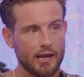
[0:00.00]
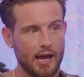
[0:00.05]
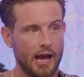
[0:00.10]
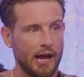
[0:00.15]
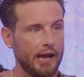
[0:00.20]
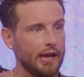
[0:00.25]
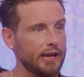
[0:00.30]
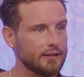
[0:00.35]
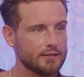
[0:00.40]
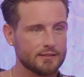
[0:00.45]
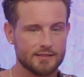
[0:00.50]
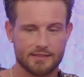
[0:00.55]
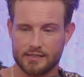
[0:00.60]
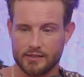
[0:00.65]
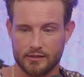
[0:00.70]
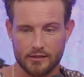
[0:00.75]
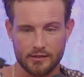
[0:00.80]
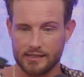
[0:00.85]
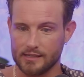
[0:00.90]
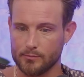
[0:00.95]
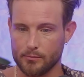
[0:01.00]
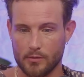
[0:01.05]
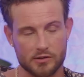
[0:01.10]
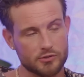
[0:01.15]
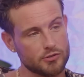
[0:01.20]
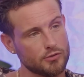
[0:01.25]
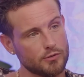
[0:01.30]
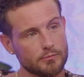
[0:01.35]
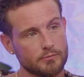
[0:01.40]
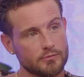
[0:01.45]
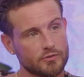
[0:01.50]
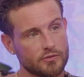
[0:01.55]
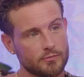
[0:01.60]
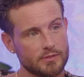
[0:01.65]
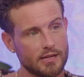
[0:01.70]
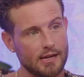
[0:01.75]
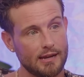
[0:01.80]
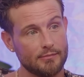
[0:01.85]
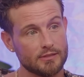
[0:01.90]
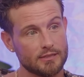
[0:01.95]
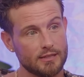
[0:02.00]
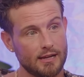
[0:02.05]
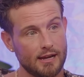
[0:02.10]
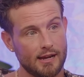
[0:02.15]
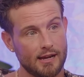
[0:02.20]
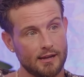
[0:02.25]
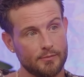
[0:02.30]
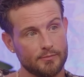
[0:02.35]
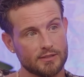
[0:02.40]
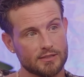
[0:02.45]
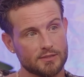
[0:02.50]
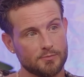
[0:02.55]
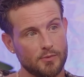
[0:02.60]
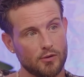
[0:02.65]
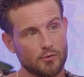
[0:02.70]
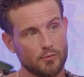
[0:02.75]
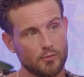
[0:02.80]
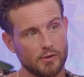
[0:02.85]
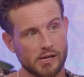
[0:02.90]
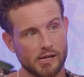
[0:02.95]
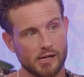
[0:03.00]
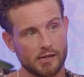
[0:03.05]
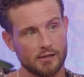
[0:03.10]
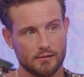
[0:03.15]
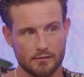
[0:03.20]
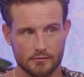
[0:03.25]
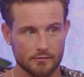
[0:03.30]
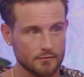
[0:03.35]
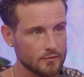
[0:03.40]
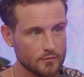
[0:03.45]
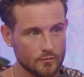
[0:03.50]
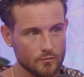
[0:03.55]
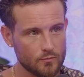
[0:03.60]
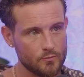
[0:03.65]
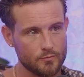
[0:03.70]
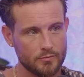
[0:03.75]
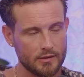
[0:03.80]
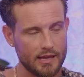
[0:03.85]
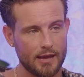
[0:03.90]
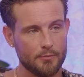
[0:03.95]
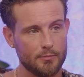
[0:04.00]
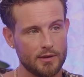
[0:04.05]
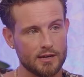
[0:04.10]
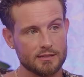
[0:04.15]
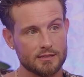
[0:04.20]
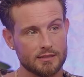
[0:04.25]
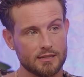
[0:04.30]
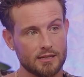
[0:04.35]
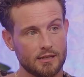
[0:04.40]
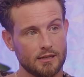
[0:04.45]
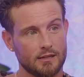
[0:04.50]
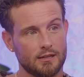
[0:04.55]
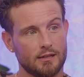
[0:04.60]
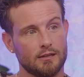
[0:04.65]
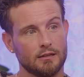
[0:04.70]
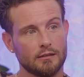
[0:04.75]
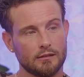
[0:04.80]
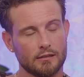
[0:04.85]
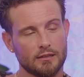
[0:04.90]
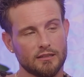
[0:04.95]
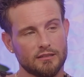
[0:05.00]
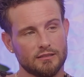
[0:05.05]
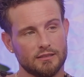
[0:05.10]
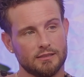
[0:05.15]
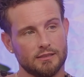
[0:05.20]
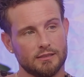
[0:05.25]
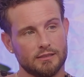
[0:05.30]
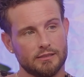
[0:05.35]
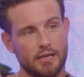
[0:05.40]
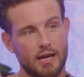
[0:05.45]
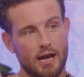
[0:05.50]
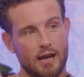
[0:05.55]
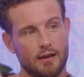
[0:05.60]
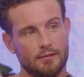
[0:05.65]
I still eat mushrooms from time to time, and smoke weed, and plant medicine and yeah.